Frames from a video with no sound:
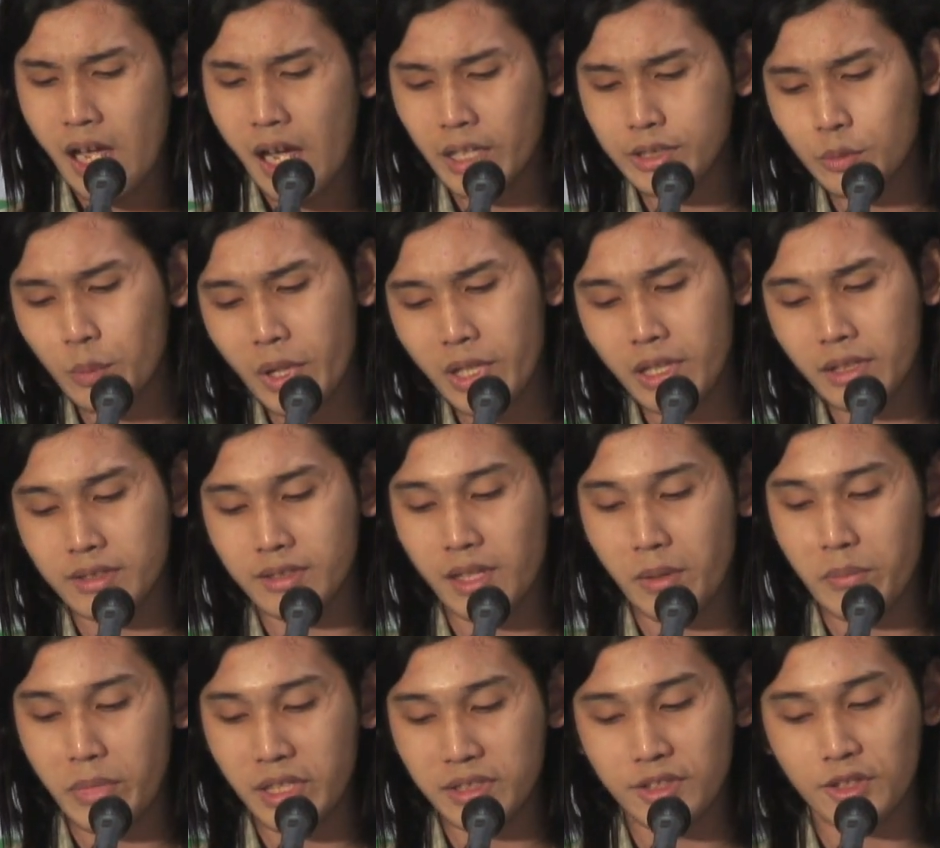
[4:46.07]
as well as
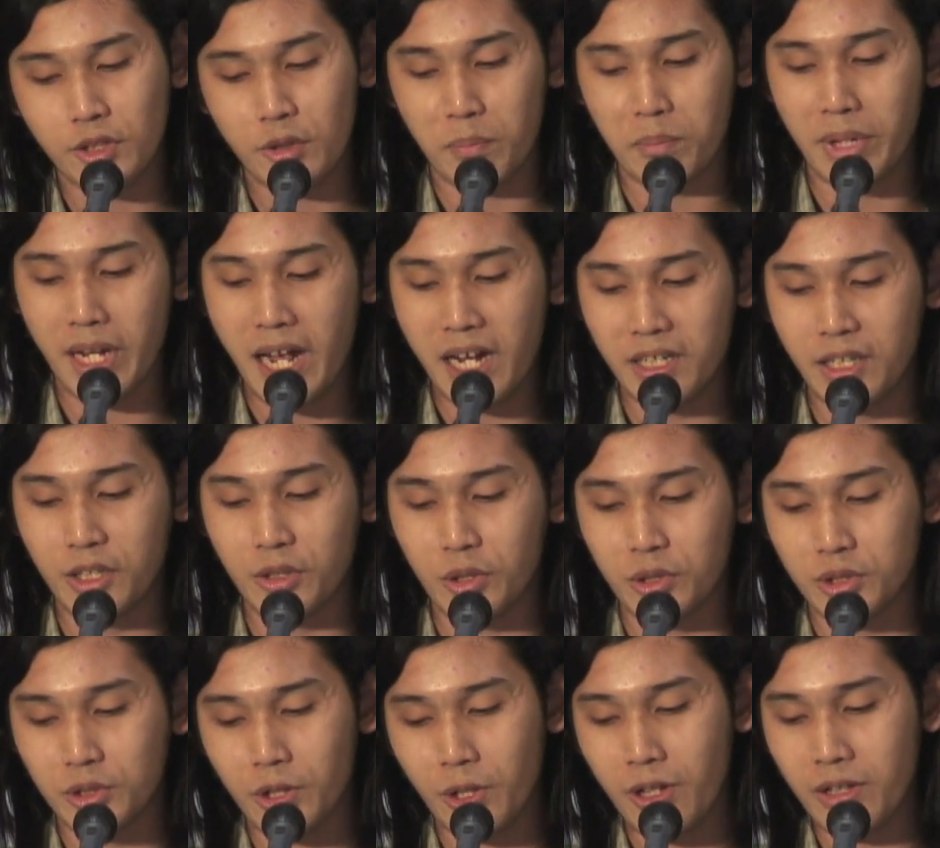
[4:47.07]
the means to plan and
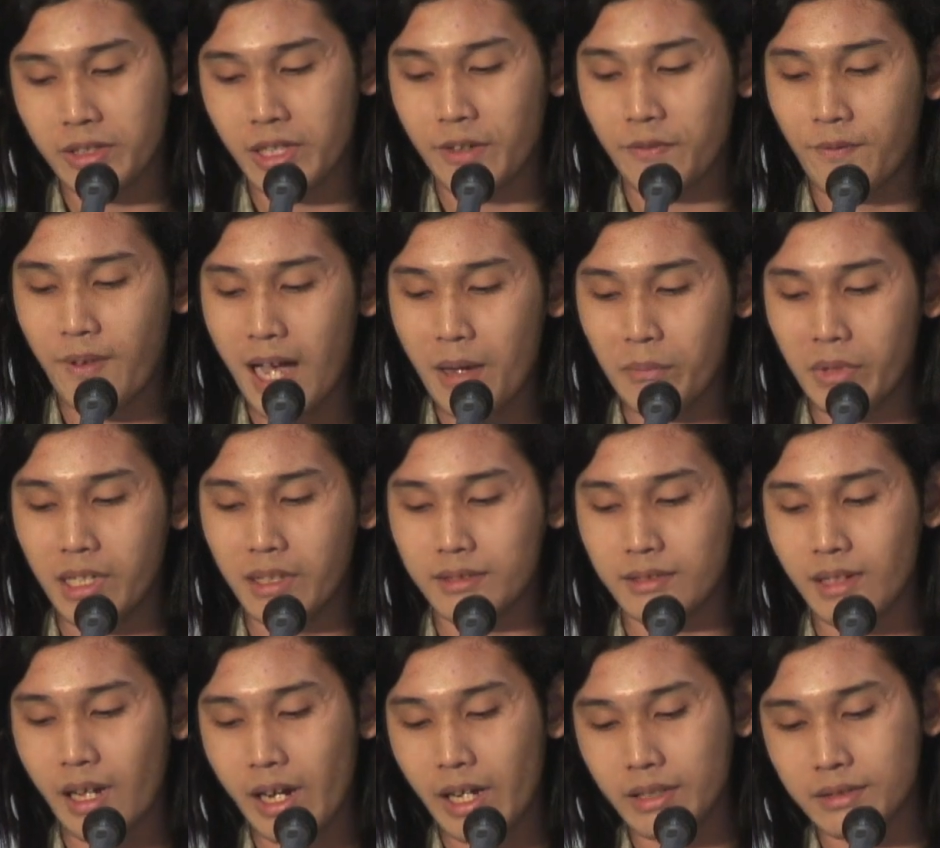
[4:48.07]
control their family
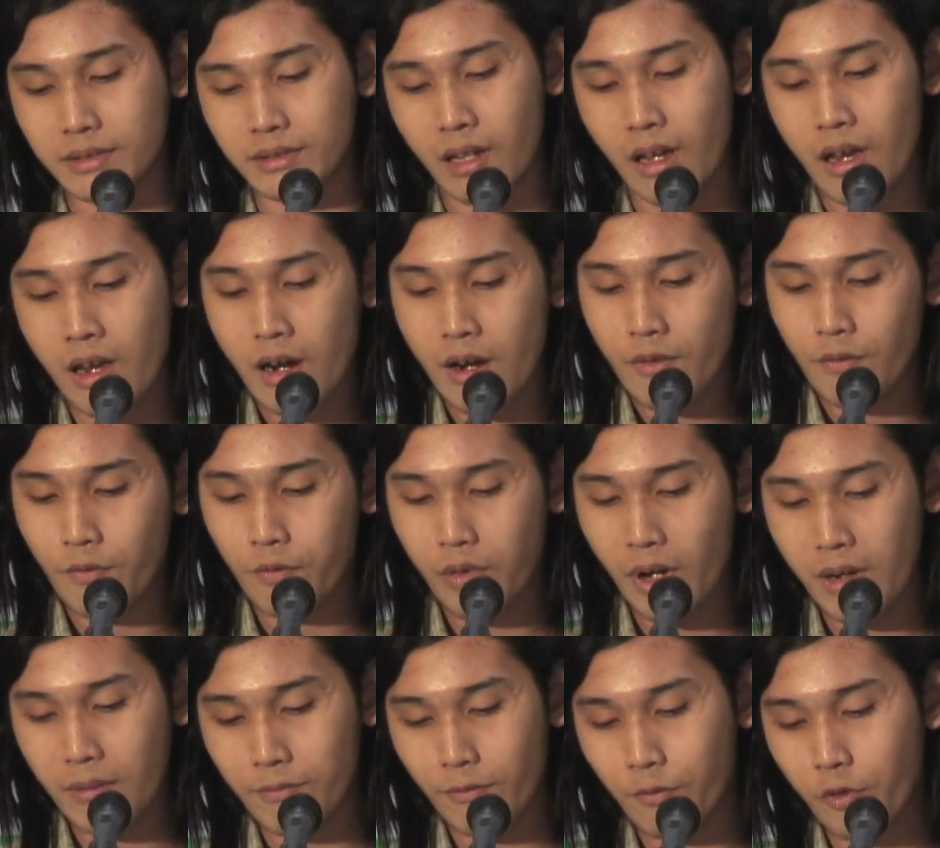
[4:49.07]
size
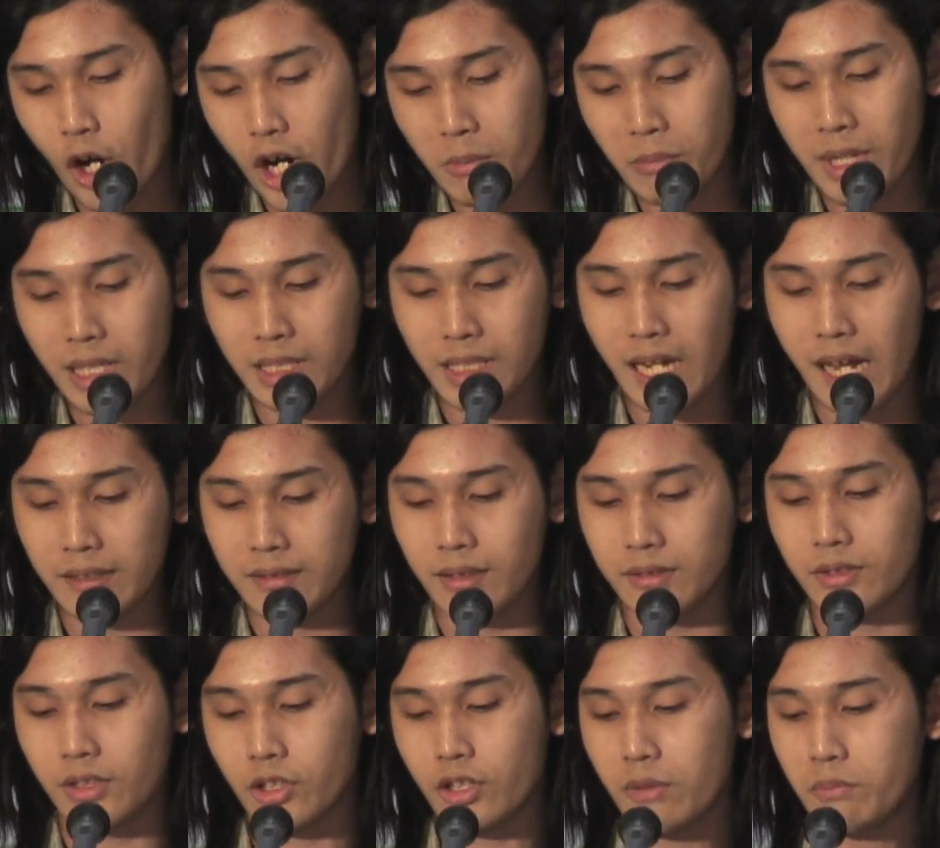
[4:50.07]
from formal
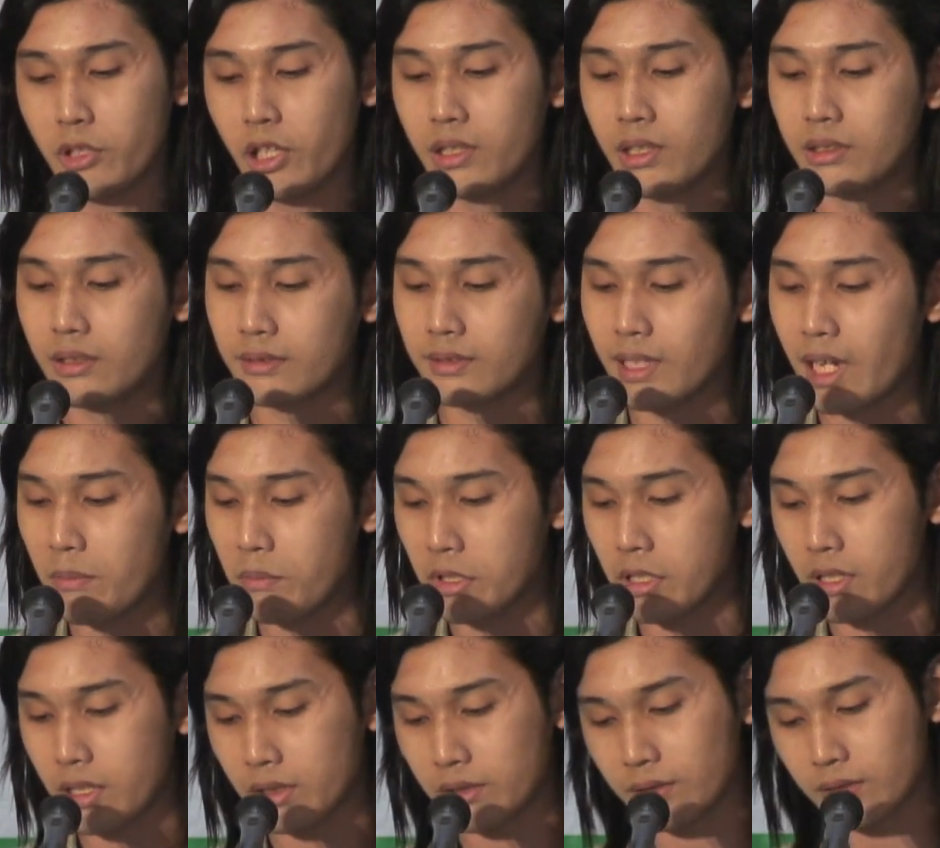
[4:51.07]
classes or community
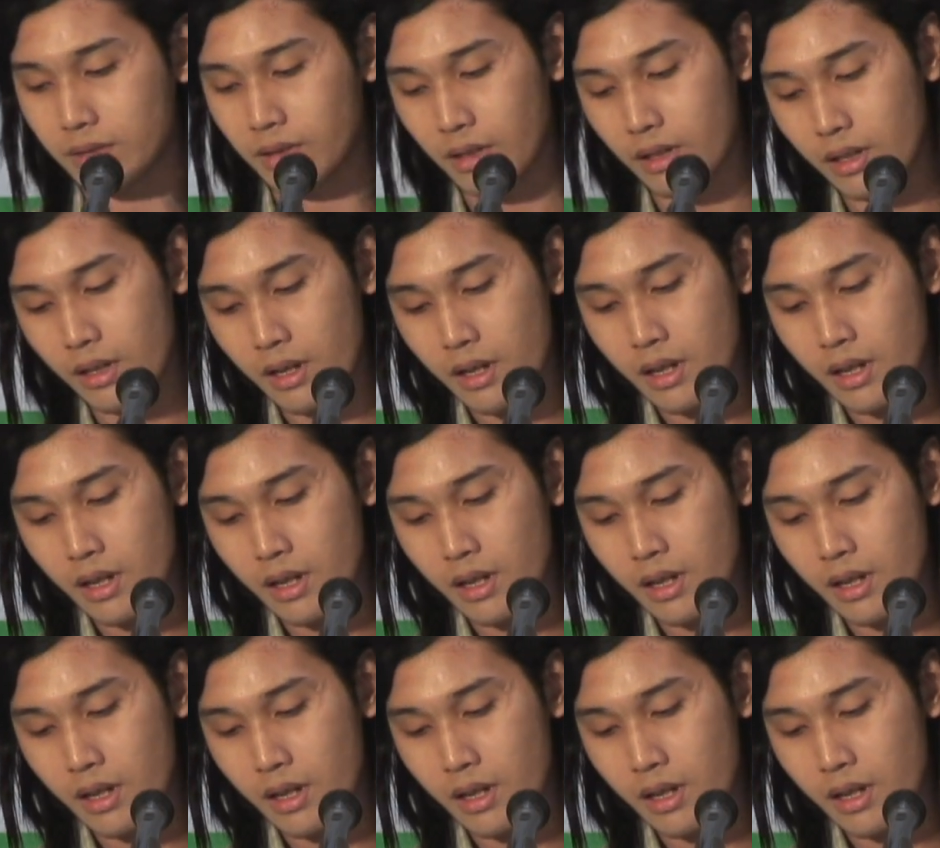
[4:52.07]
seminars.